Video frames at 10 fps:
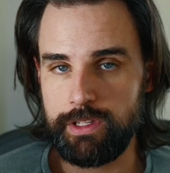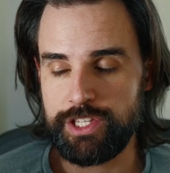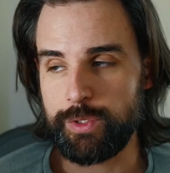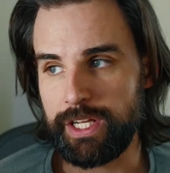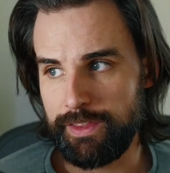
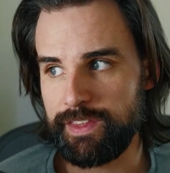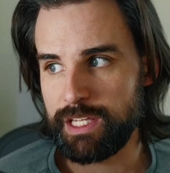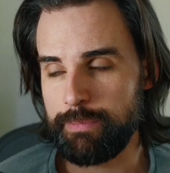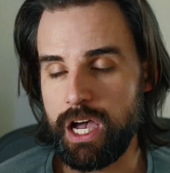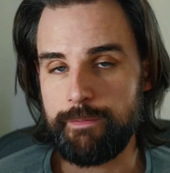So another thing
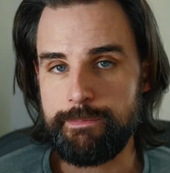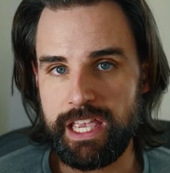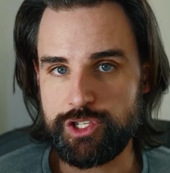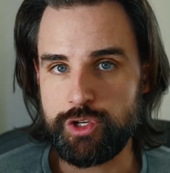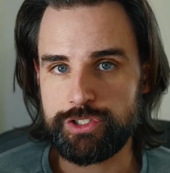about
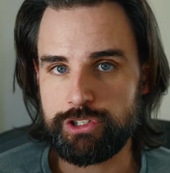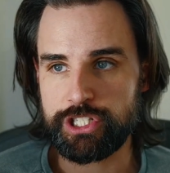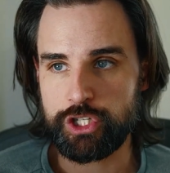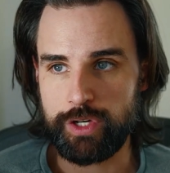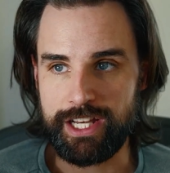is you can start
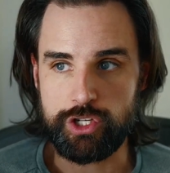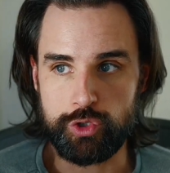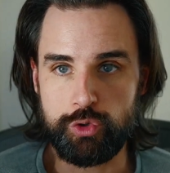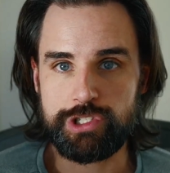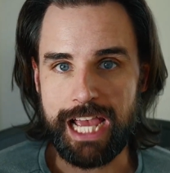to create
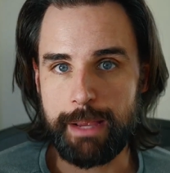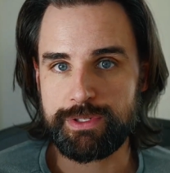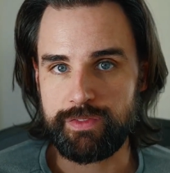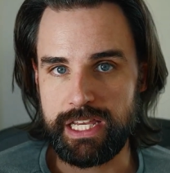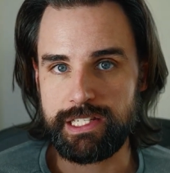new
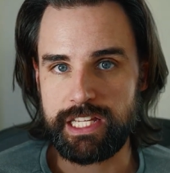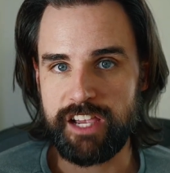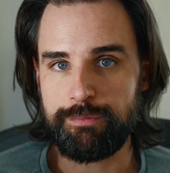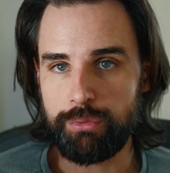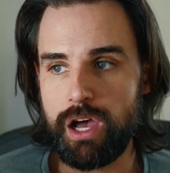types of
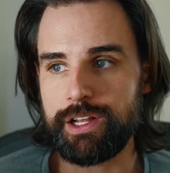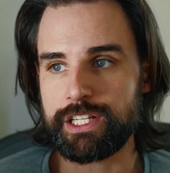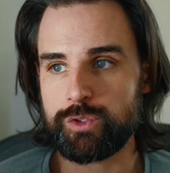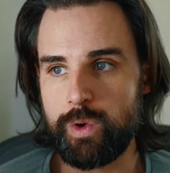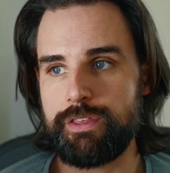ETF
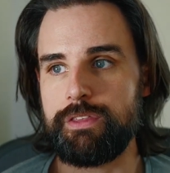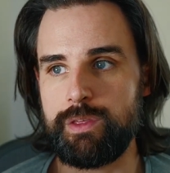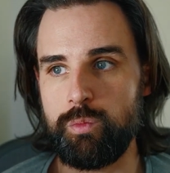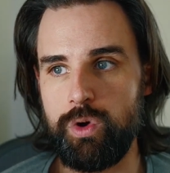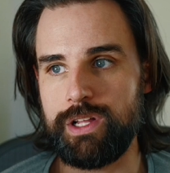products rather
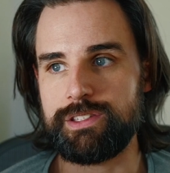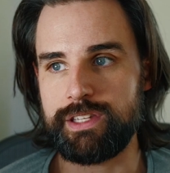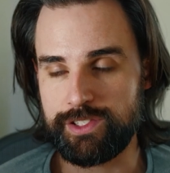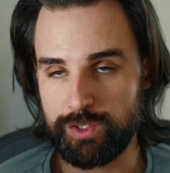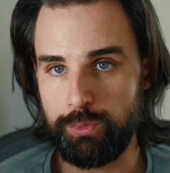than ones
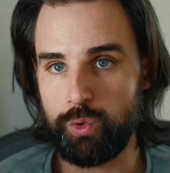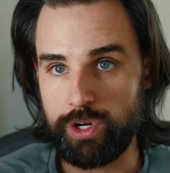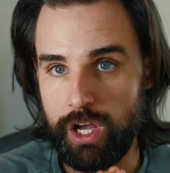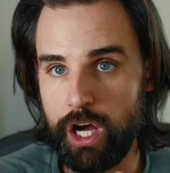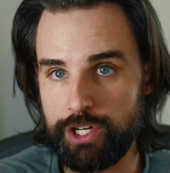that support